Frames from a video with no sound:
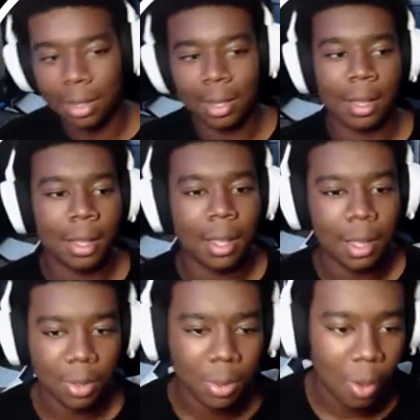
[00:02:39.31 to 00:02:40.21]
If
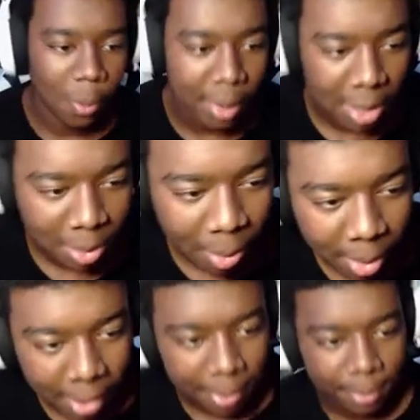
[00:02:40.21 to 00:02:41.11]
you open this
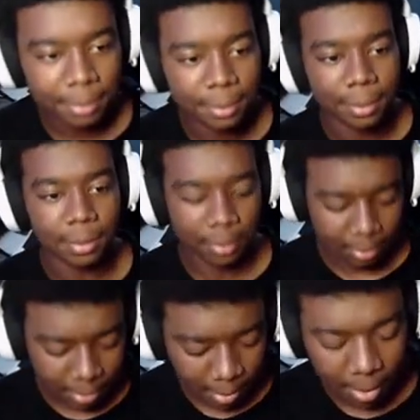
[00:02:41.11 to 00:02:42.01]
door,
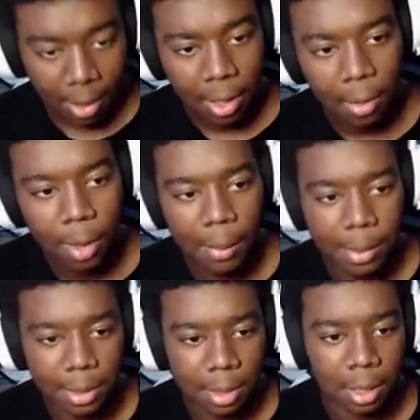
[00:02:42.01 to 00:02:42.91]
what
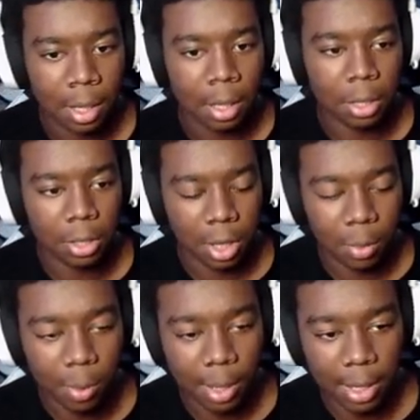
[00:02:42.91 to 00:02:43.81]
happens? Your journey
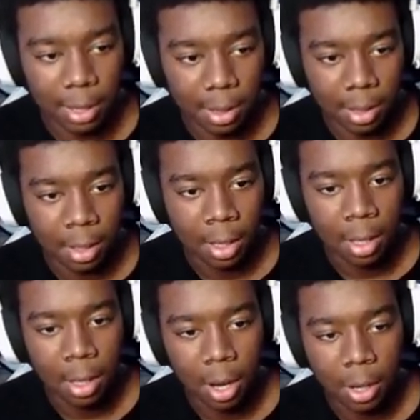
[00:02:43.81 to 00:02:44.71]
will begin.
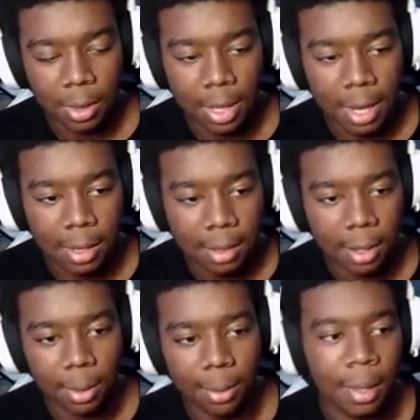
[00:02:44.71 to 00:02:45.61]
Are you excited?
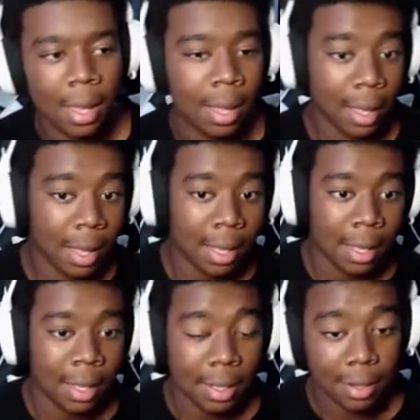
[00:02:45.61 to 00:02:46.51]
No.
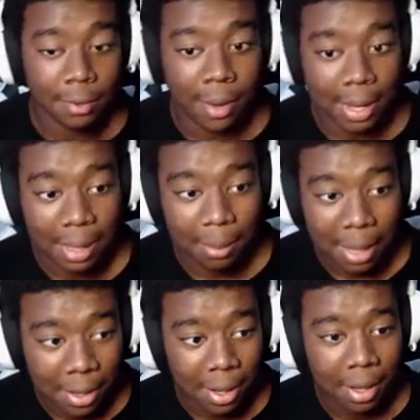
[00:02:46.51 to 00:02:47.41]
Finally
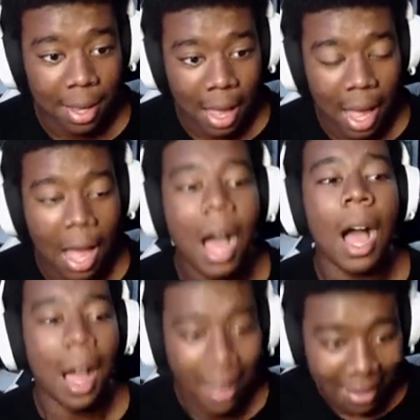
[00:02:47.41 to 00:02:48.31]
meet her.
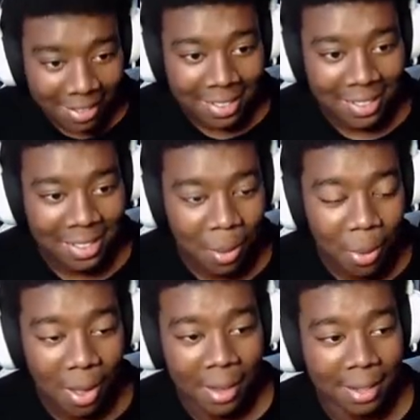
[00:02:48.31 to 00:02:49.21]
Haha. Go
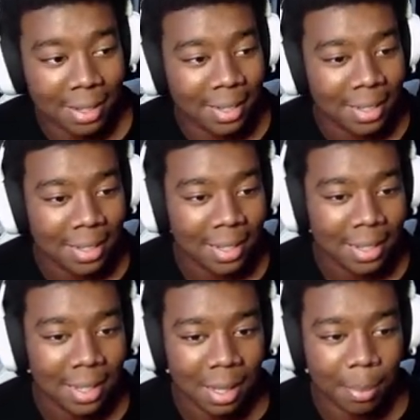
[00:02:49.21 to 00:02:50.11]
on.
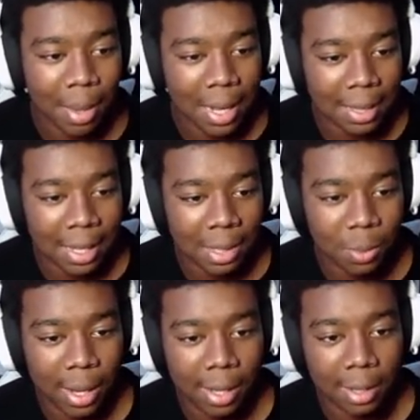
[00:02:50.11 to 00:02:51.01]
The bunny thing is
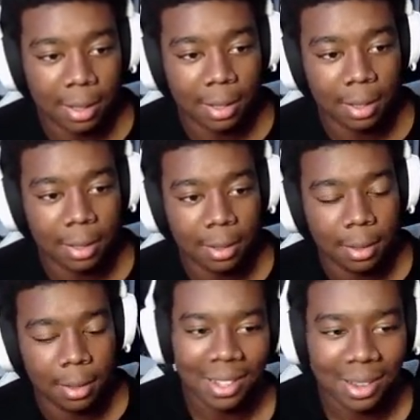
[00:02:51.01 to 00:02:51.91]
waiting.
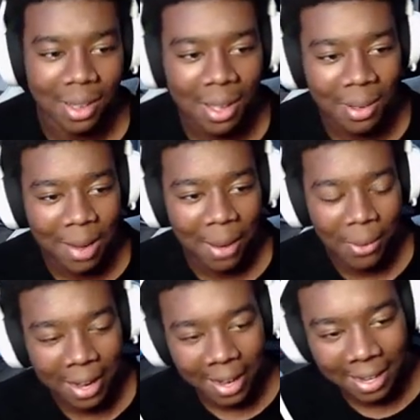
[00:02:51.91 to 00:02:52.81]
All right,
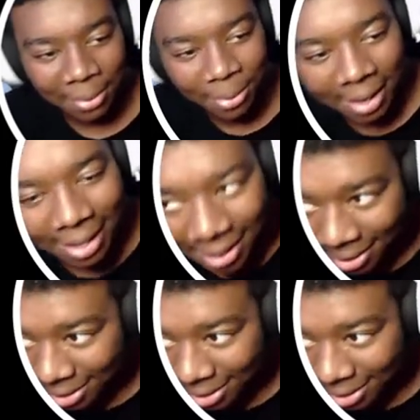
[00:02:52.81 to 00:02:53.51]
we're in it. We're in it.